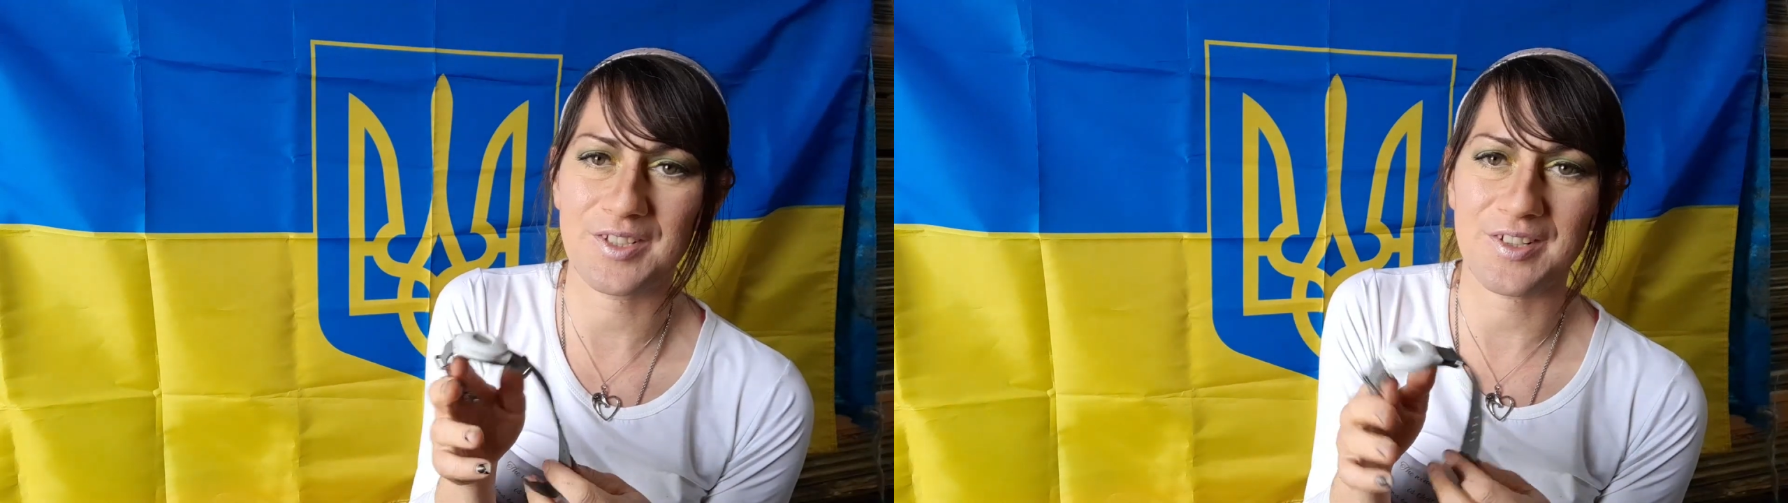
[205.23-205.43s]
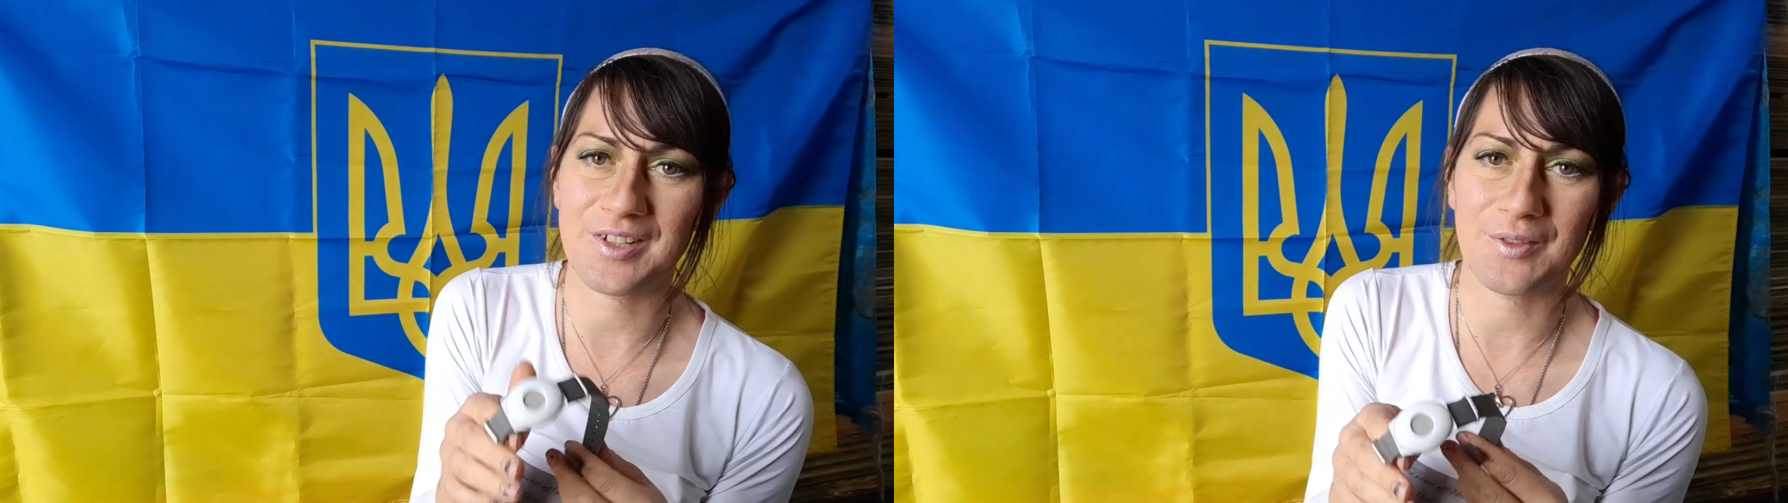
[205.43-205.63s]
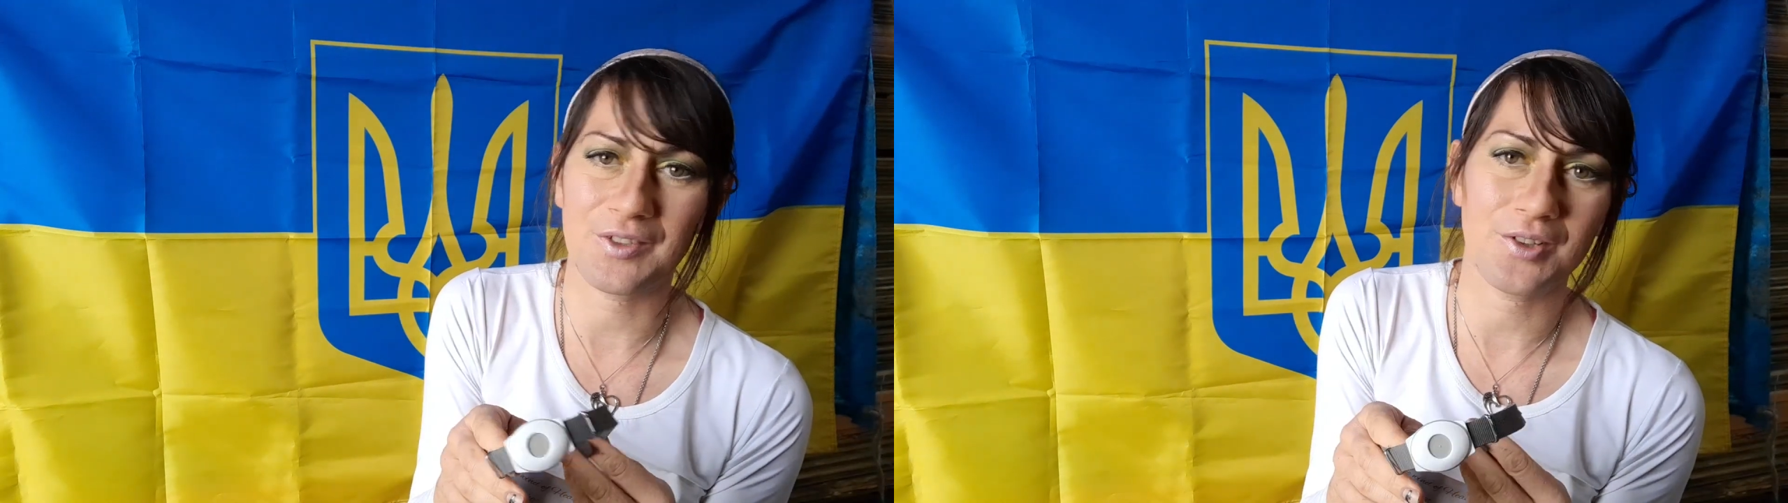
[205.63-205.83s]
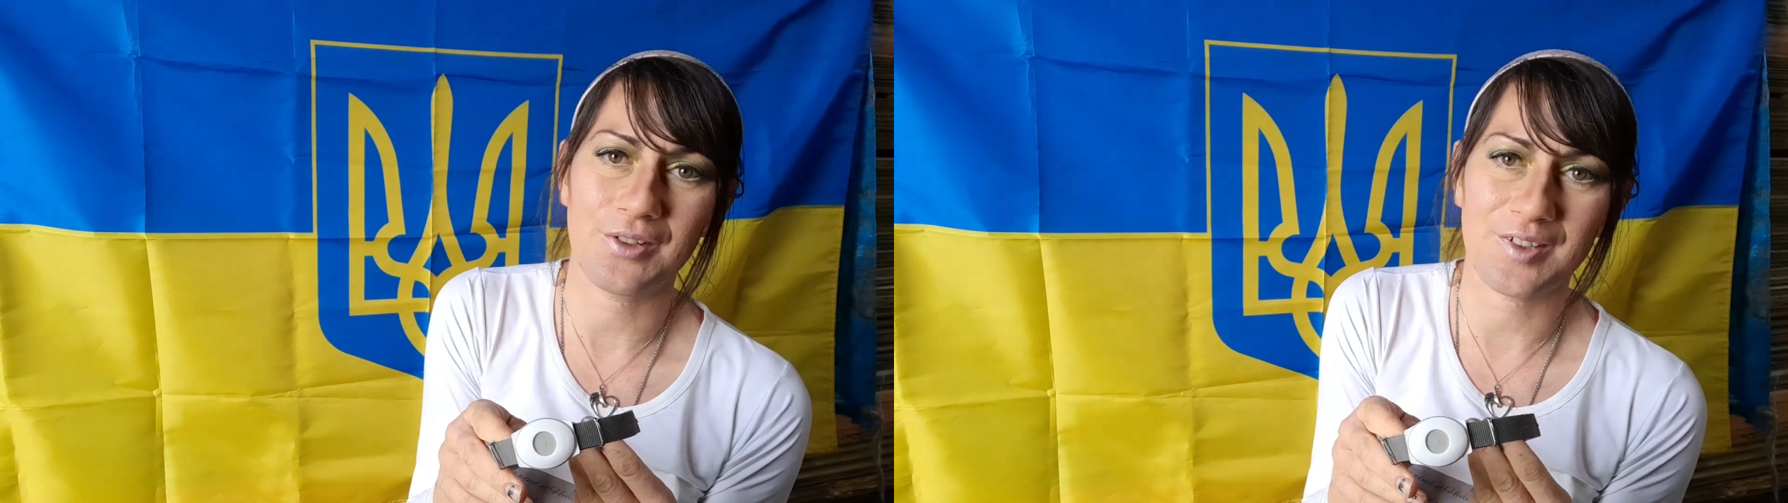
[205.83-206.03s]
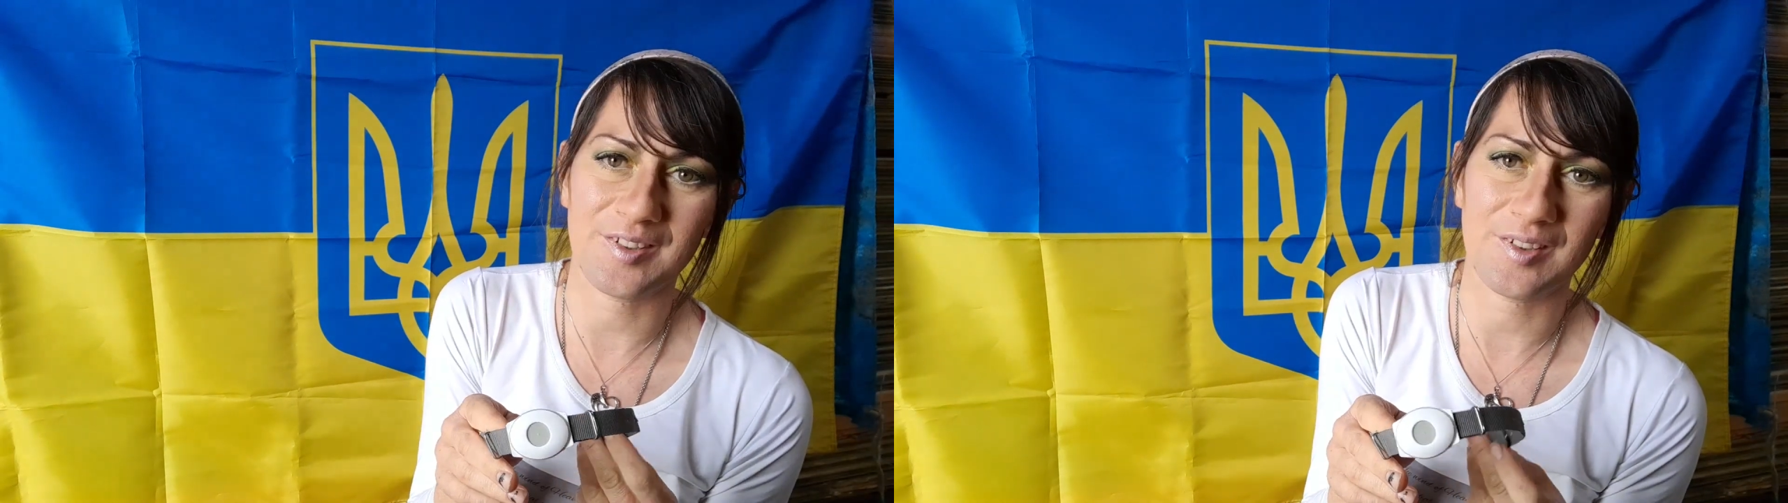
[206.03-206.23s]
You don't even
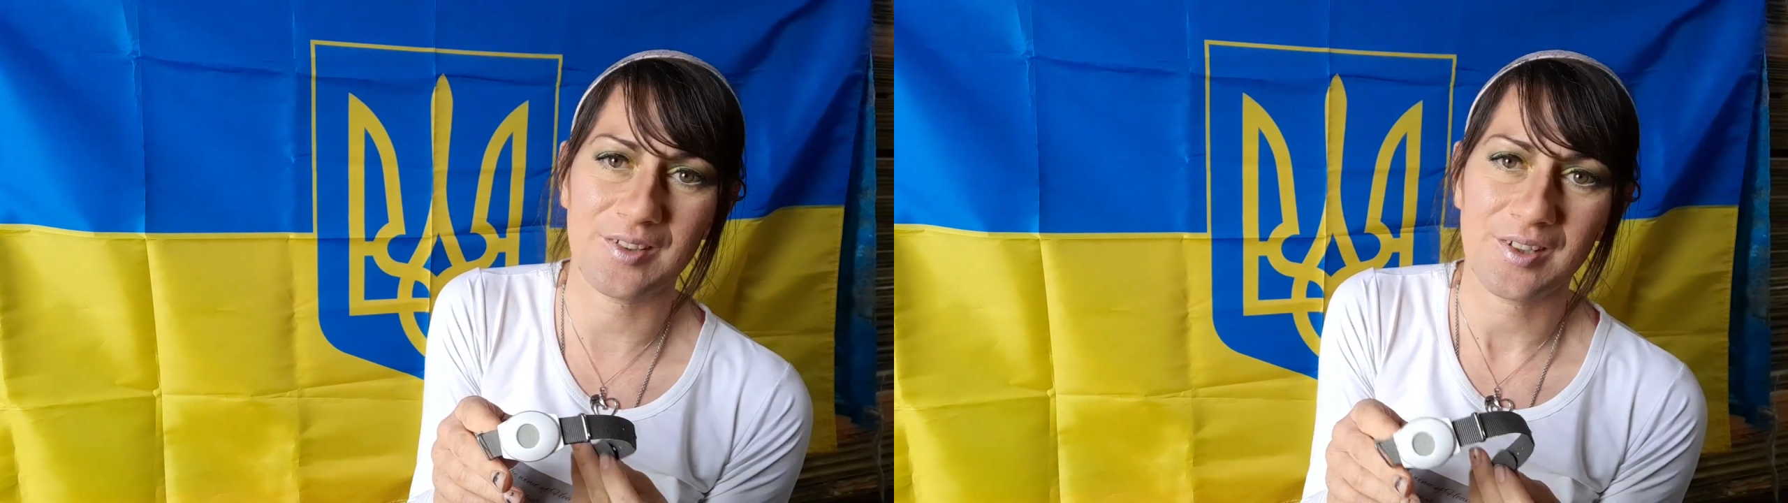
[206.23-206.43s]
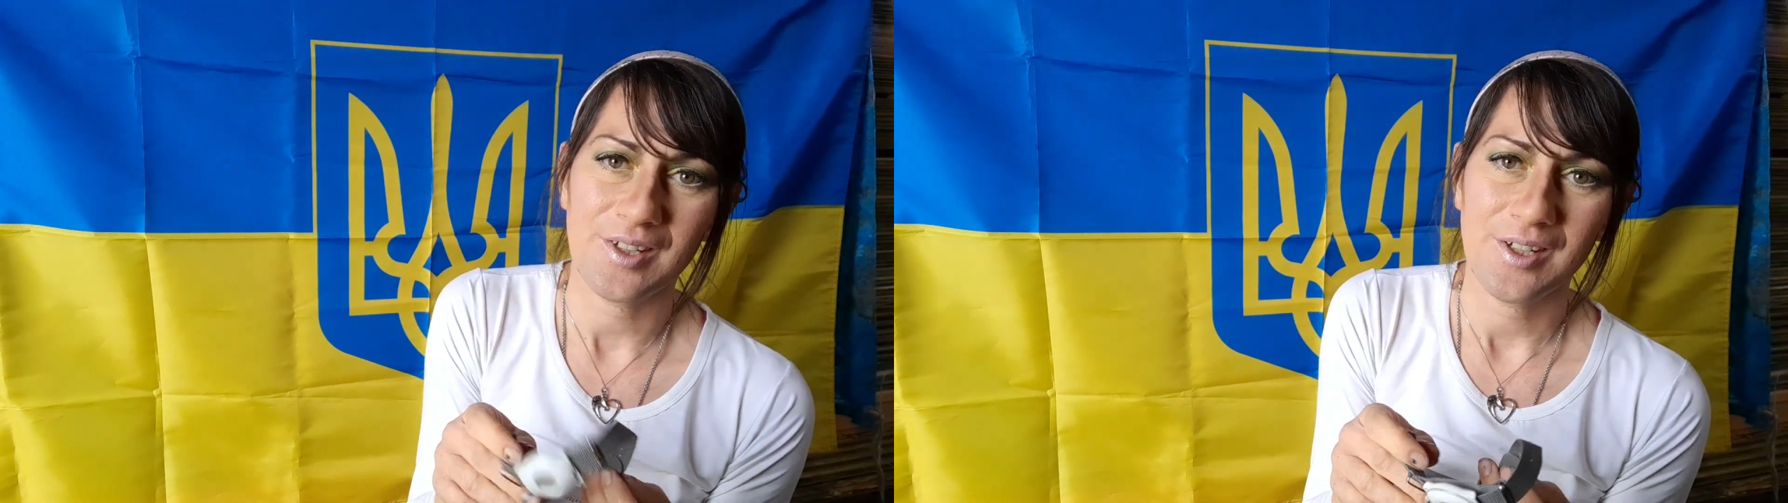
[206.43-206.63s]
notice it.